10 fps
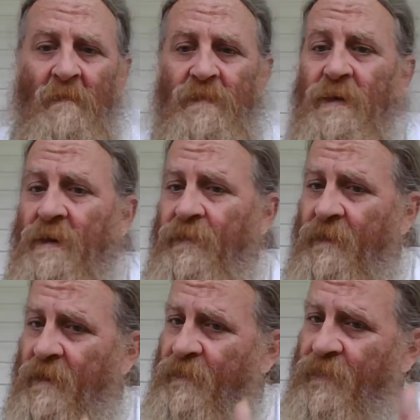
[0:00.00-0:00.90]
But if,
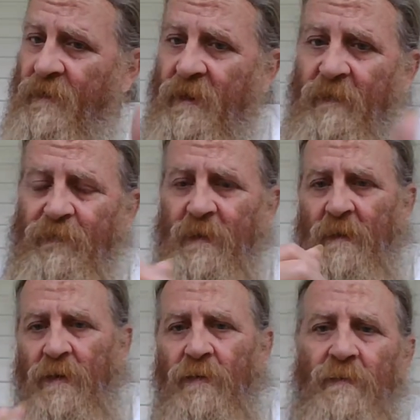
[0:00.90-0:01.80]
if you if you
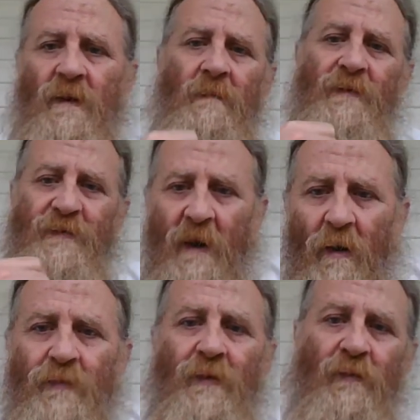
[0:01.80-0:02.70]
rubbing
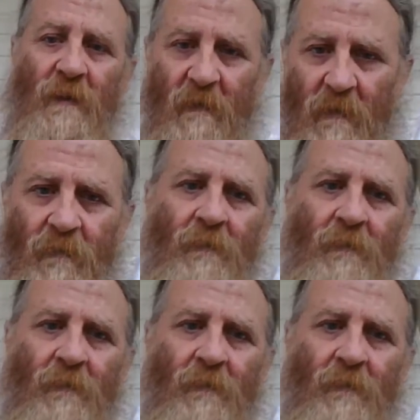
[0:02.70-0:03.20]
shoulders with them,